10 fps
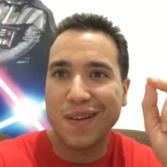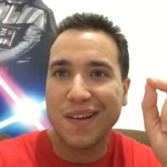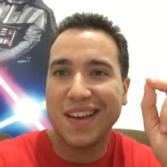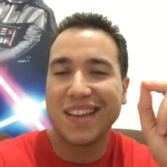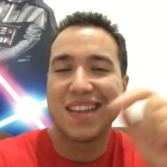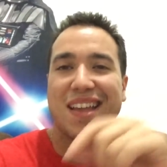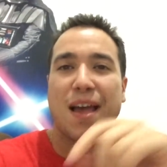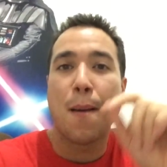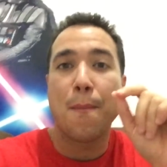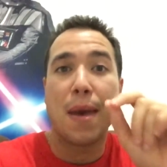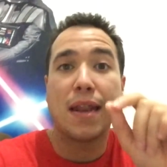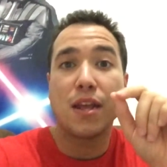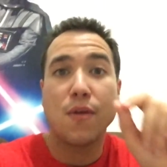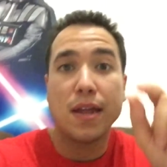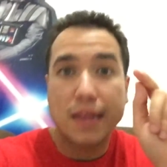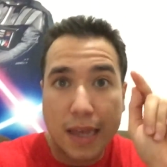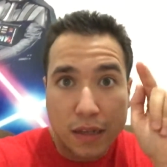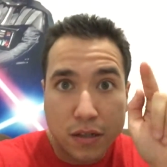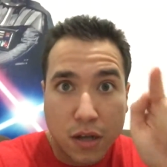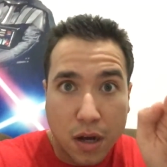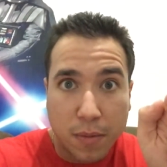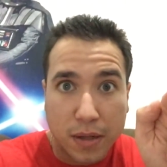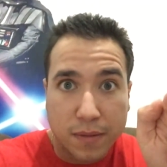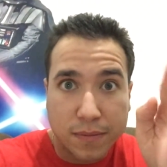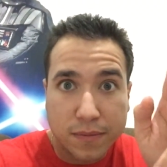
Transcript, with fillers: All right, many great things coming.